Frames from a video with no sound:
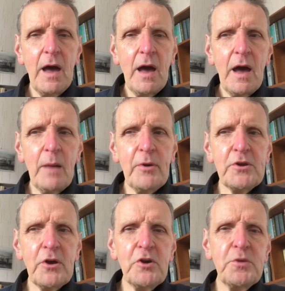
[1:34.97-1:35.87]
about
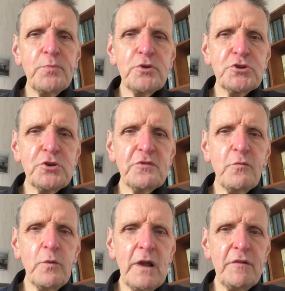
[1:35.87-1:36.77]
how the pursuit of
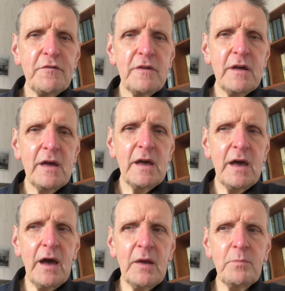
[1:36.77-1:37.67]
wealth
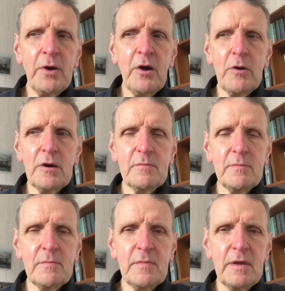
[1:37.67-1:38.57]
and power
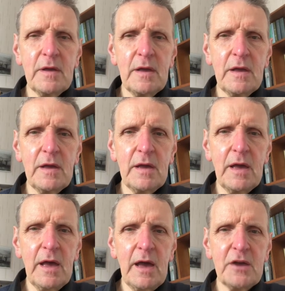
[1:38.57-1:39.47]

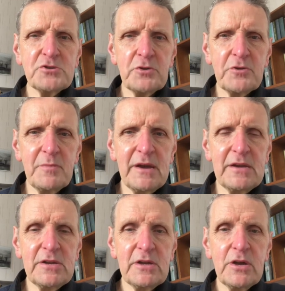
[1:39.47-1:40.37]
has
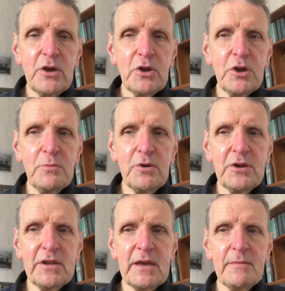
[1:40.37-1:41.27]
undermined community.